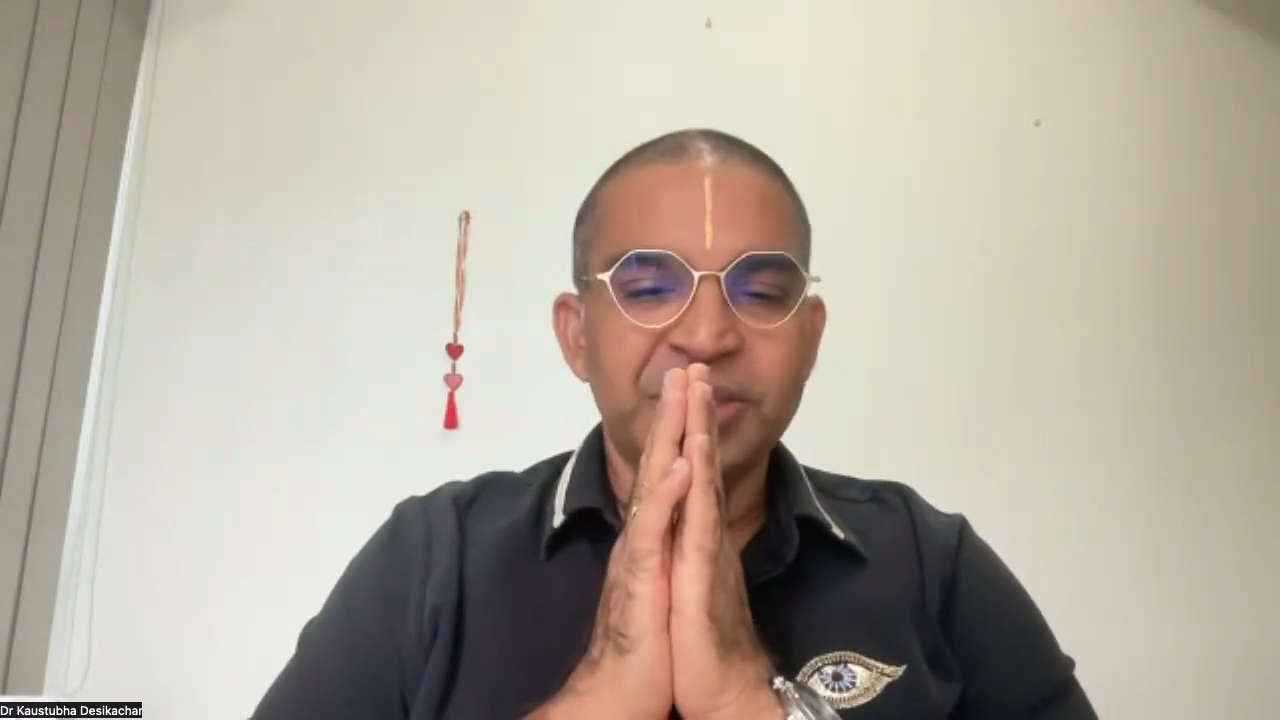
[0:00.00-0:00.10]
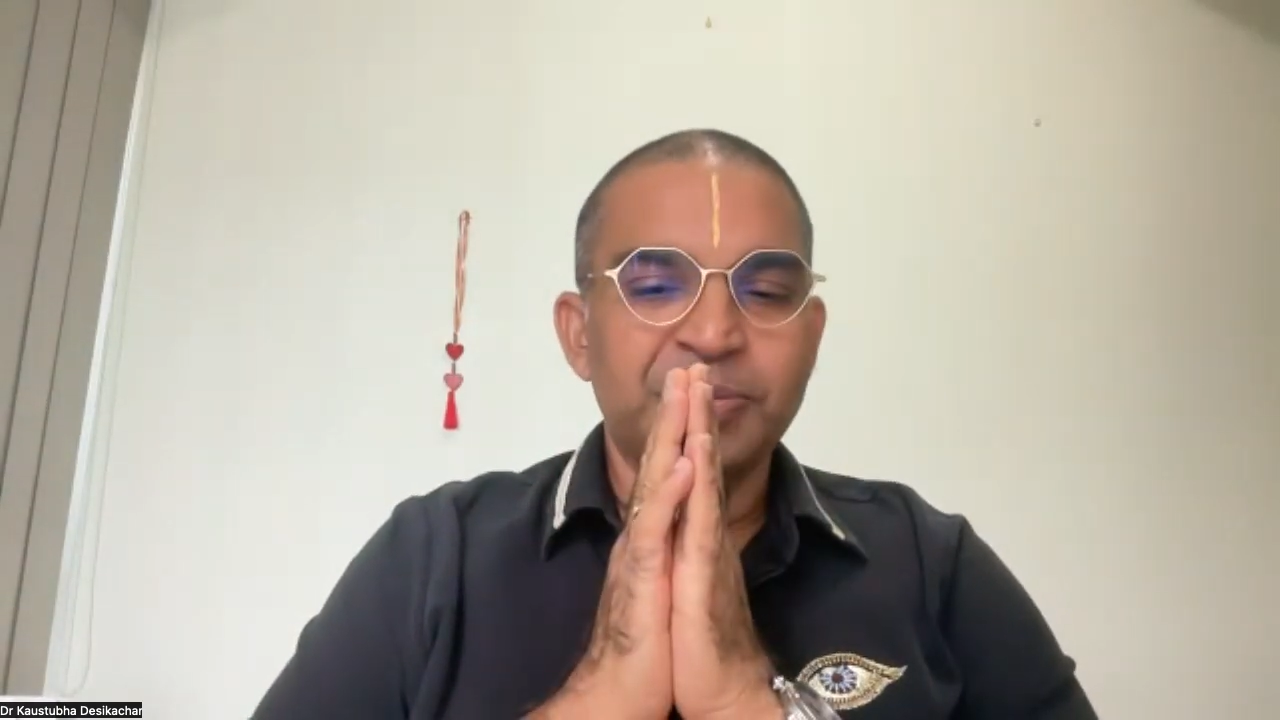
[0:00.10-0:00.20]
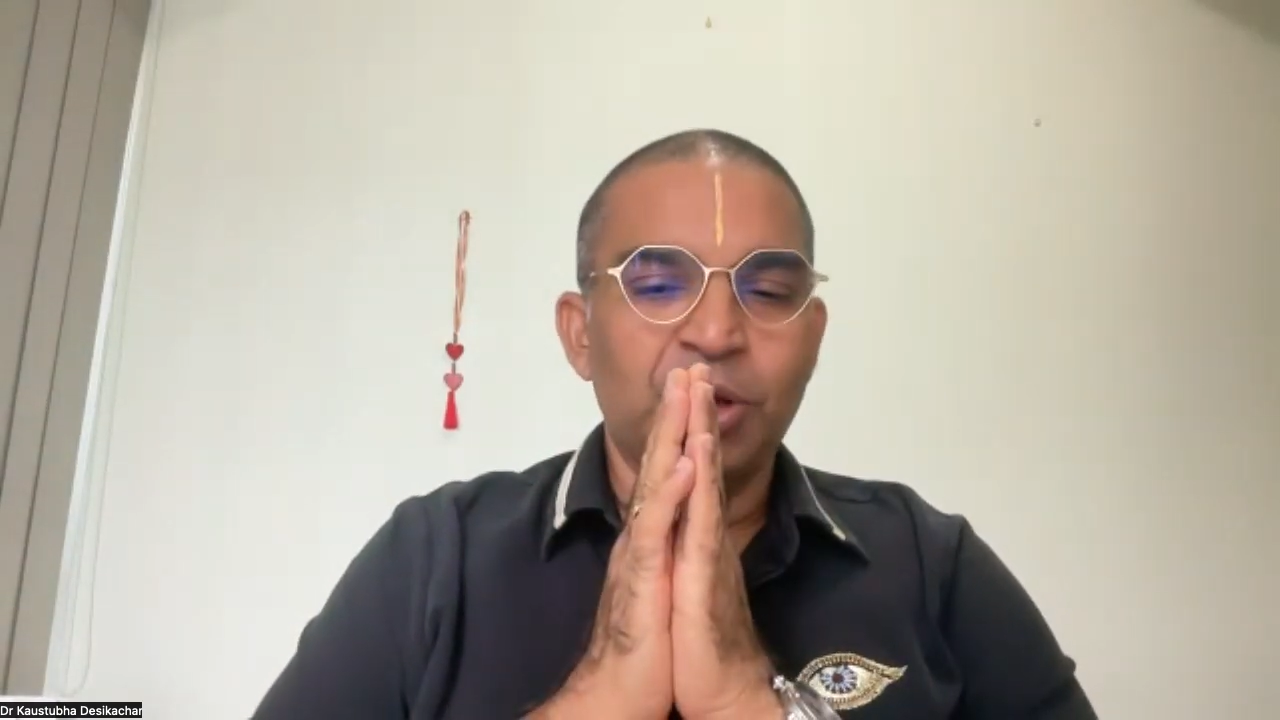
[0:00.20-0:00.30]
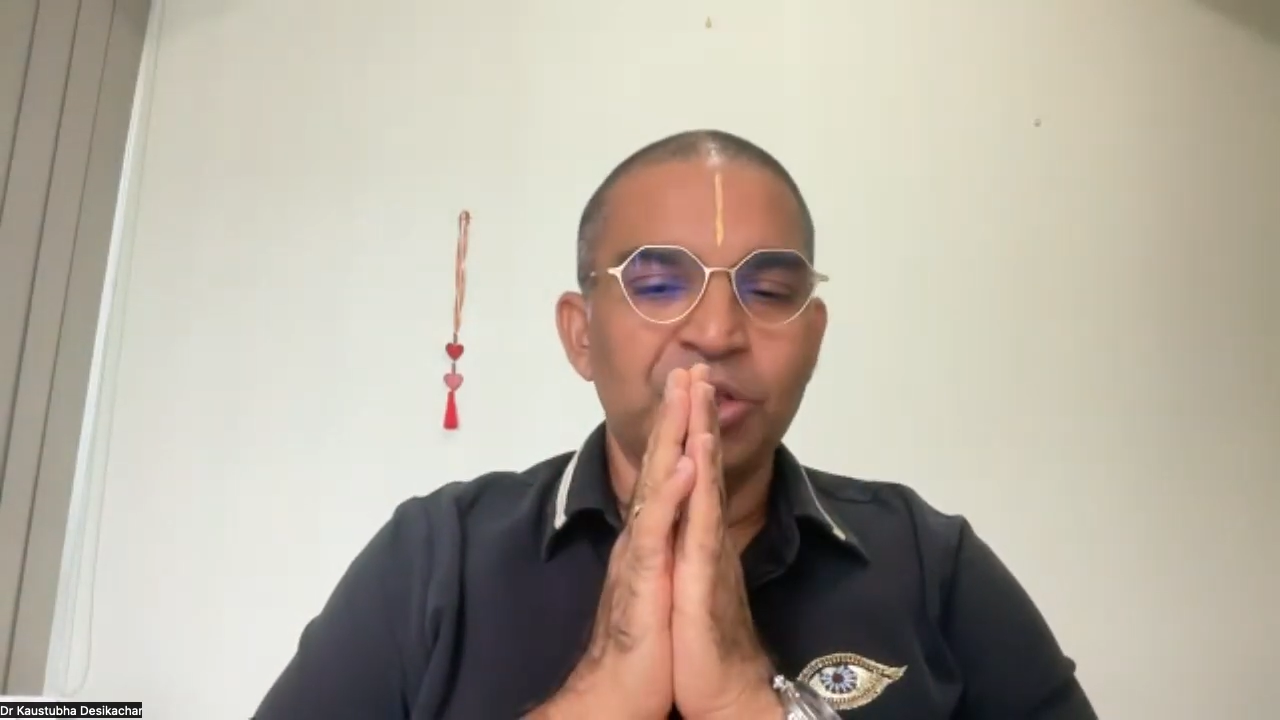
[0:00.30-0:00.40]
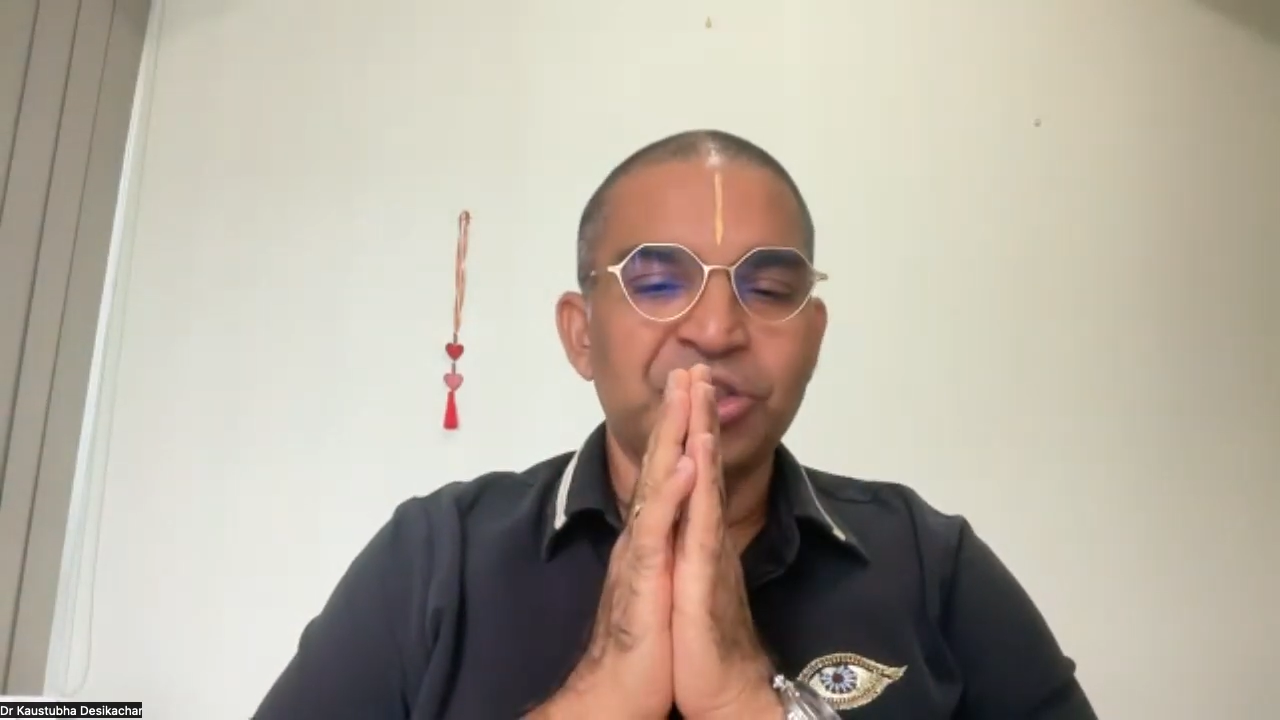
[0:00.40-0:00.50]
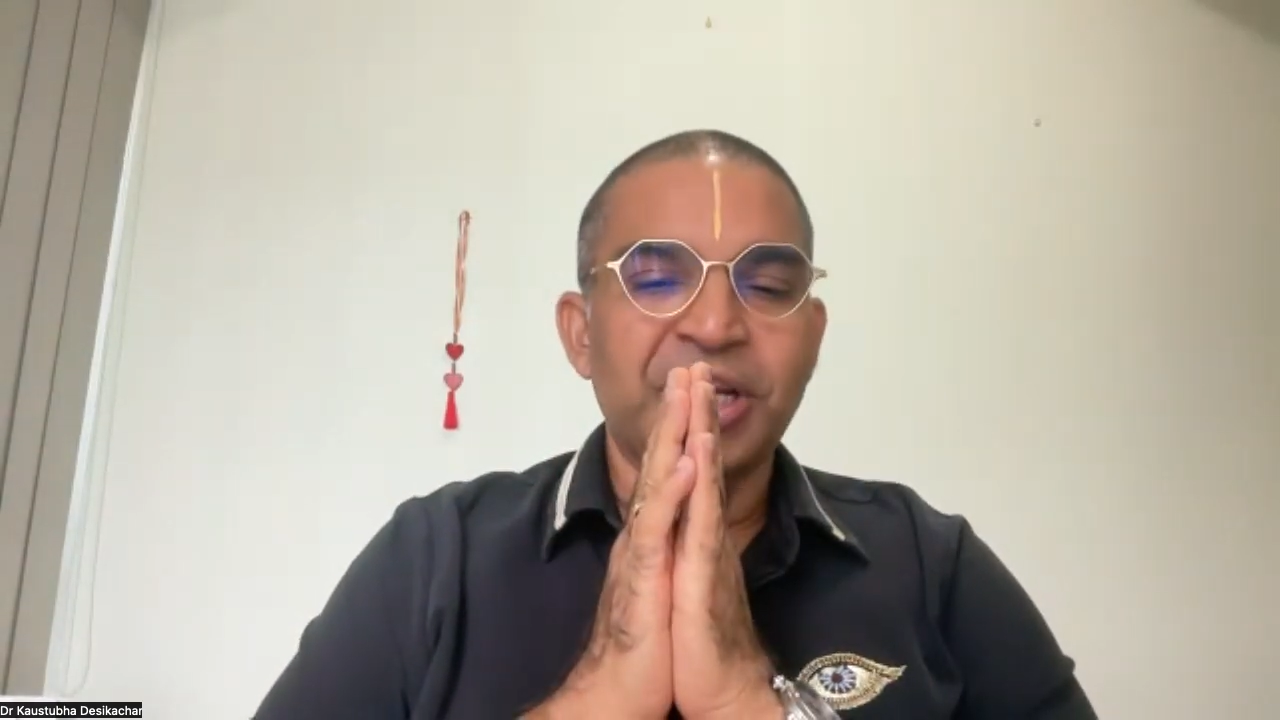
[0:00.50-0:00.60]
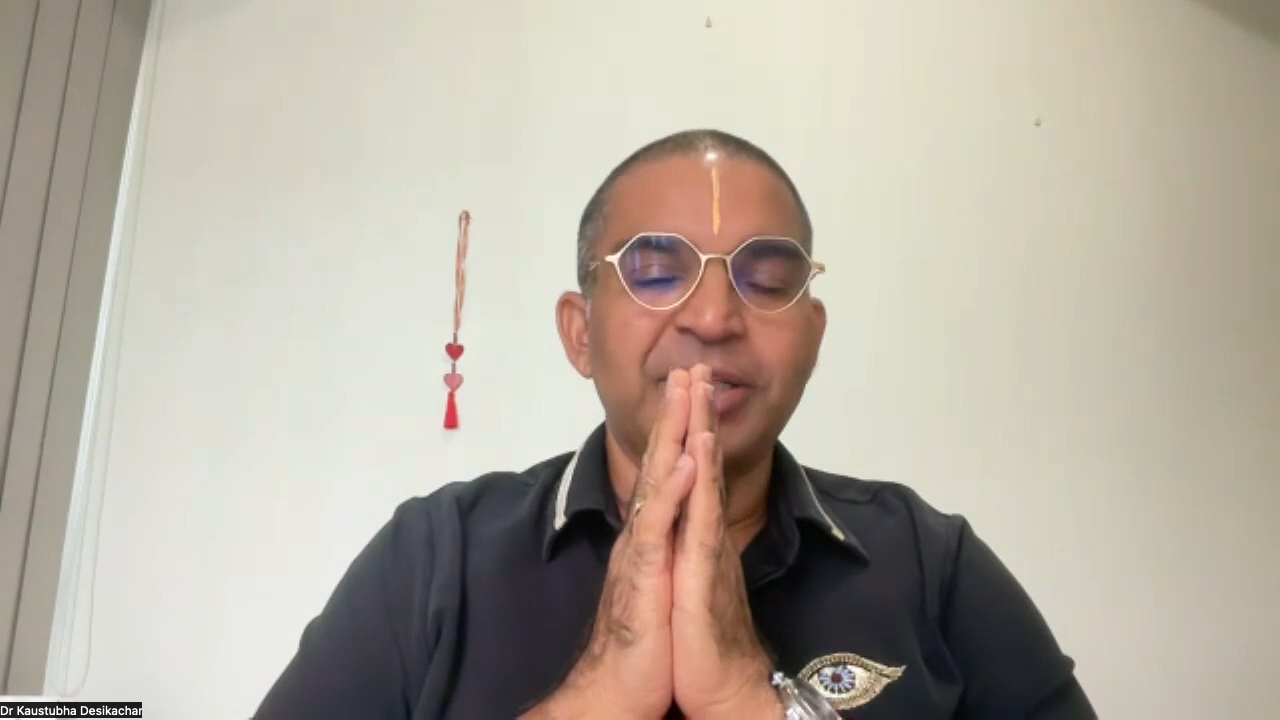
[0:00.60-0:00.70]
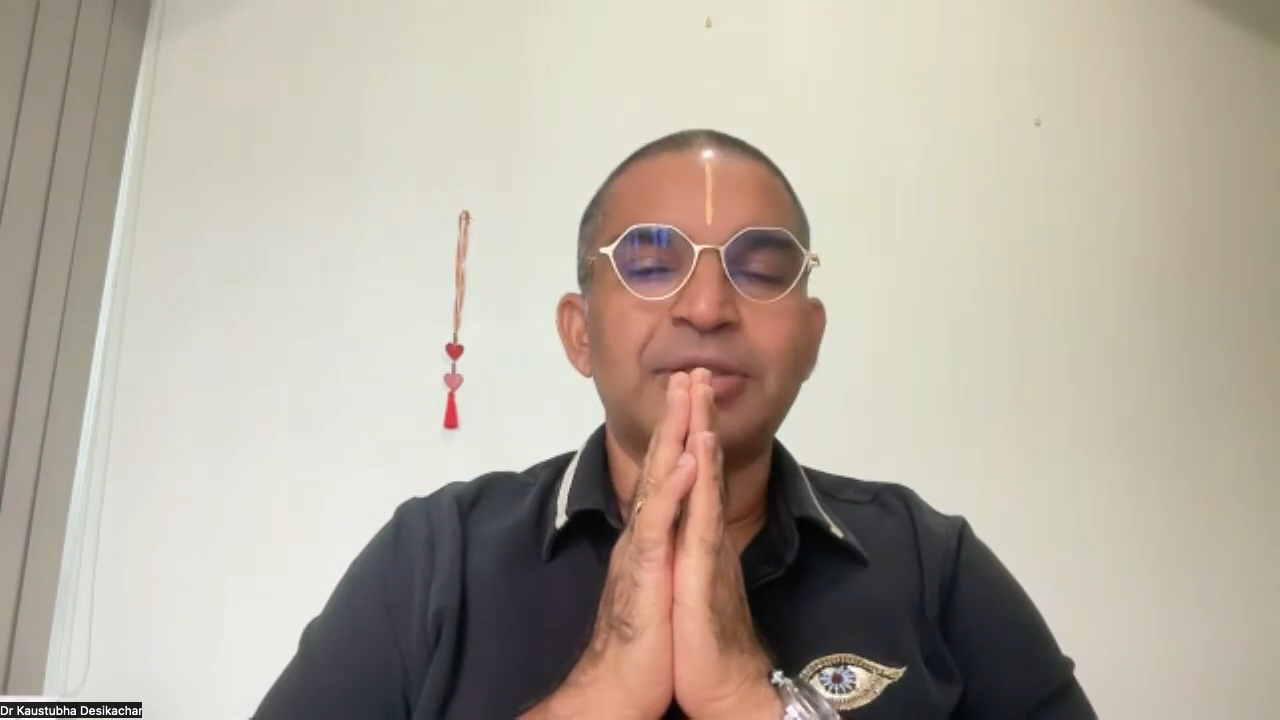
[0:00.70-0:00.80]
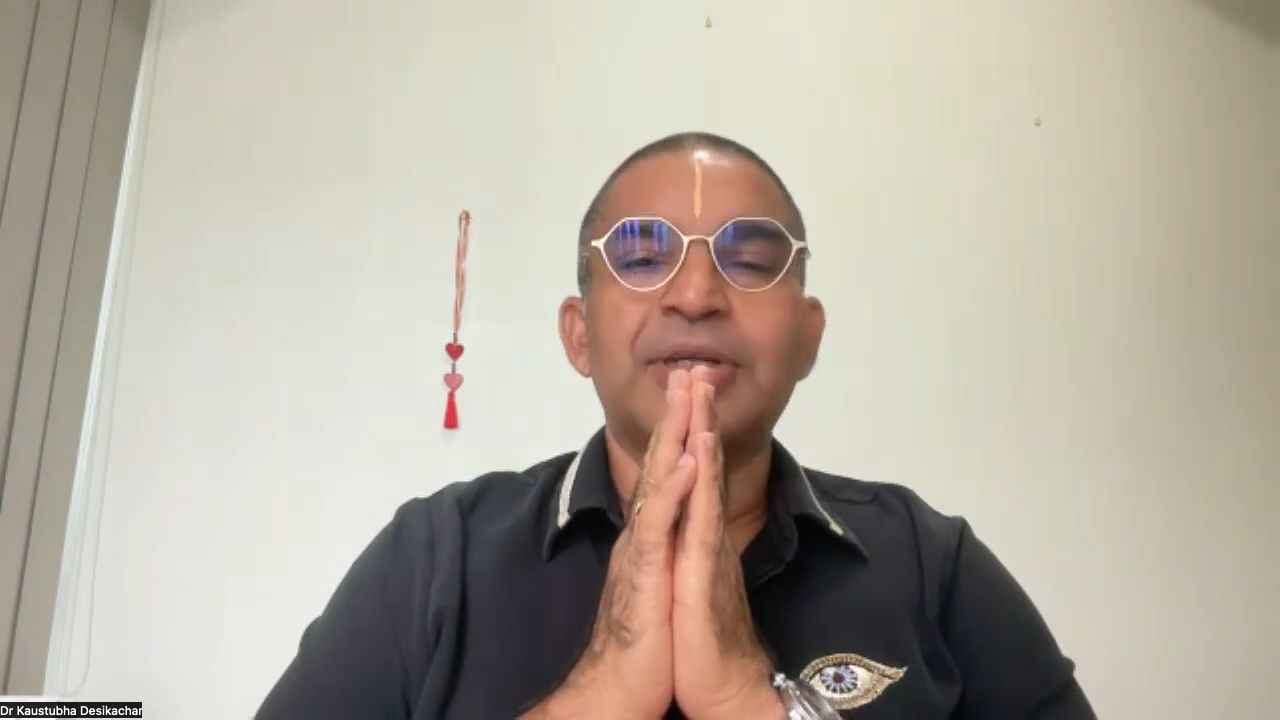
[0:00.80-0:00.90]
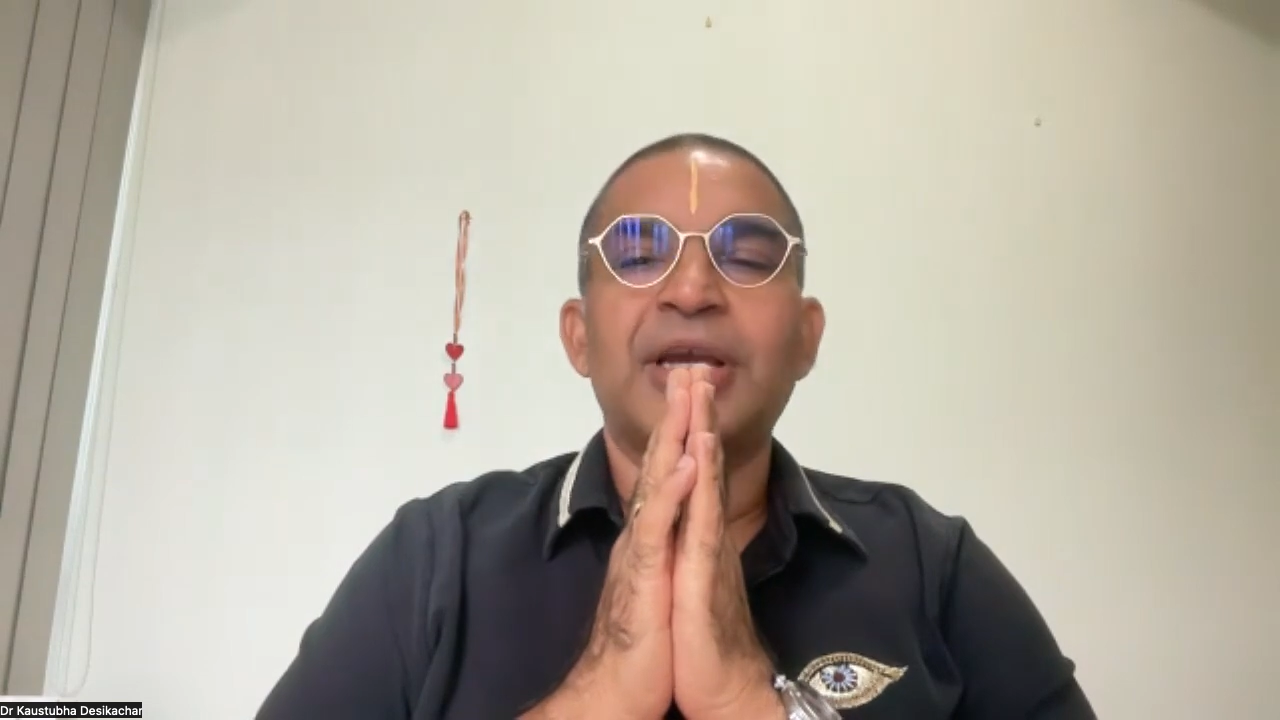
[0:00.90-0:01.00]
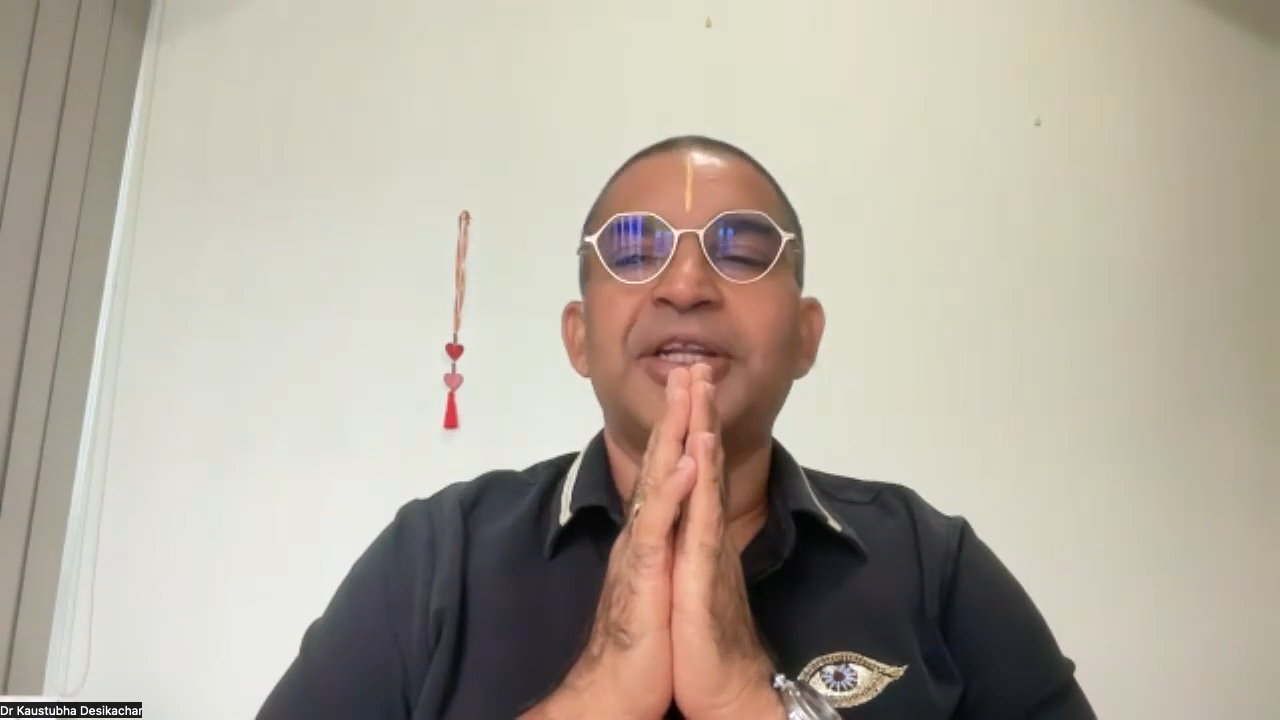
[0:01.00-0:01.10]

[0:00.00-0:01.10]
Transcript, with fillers: a small chant